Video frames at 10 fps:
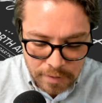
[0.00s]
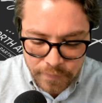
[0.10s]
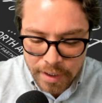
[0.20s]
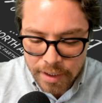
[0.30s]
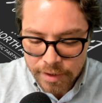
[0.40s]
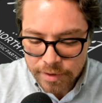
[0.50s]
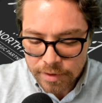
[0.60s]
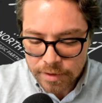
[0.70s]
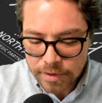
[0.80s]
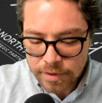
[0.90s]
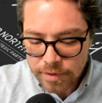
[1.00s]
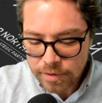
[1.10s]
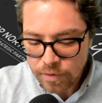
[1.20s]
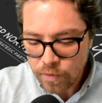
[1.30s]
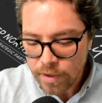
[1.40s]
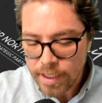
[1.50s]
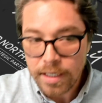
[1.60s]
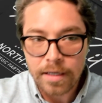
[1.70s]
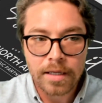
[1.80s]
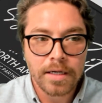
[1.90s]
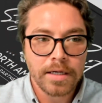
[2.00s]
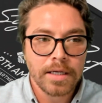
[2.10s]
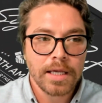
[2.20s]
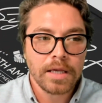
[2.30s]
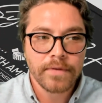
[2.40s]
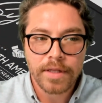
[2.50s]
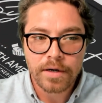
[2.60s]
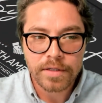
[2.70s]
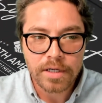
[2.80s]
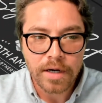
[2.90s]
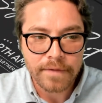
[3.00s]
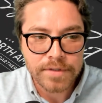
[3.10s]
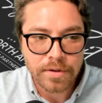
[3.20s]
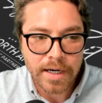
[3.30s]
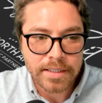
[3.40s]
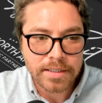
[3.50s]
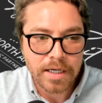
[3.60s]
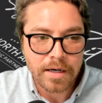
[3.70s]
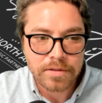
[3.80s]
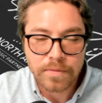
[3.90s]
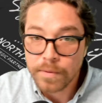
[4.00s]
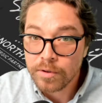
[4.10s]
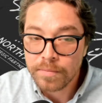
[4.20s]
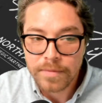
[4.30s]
Vosk coin, even though, you know, I've tried to talk to him,